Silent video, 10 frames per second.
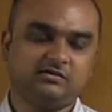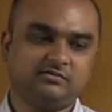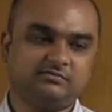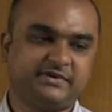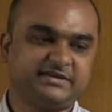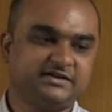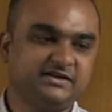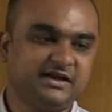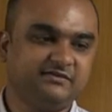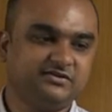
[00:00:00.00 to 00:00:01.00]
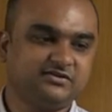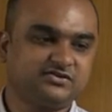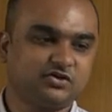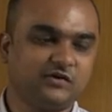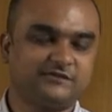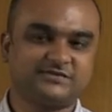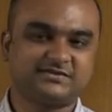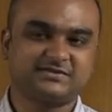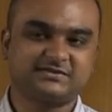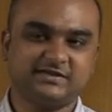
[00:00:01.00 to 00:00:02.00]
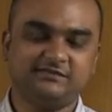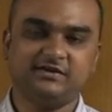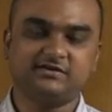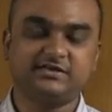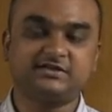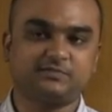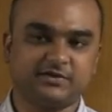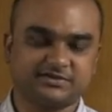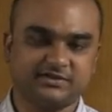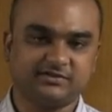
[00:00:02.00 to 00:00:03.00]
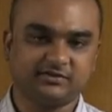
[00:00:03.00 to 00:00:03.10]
present levels of 6%.